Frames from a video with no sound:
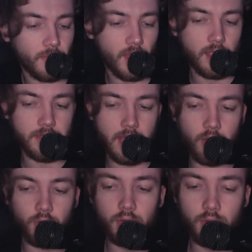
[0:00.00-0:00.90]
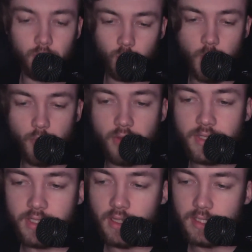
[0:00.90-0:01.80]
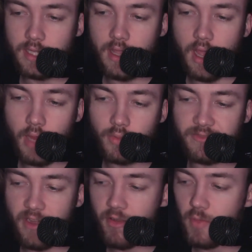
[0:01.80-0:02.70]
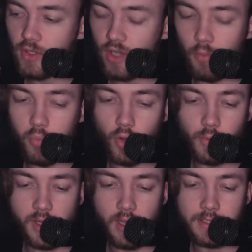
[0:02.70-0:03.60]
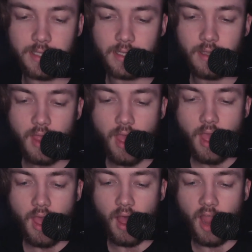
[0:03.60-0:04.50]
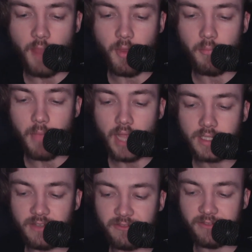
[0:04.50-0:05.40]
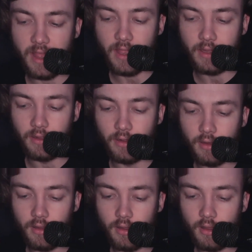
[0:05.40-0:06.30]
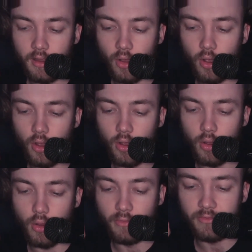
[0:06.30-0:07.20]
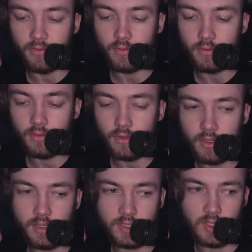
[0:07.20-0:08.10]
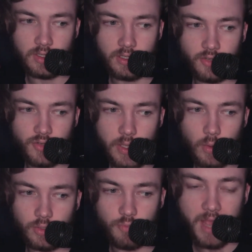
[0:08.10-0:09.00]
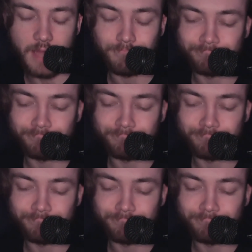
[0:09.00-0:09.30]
Now, when we were discussing it, I was very much on board with the idea. I am a massive fan of a certain country called Japan.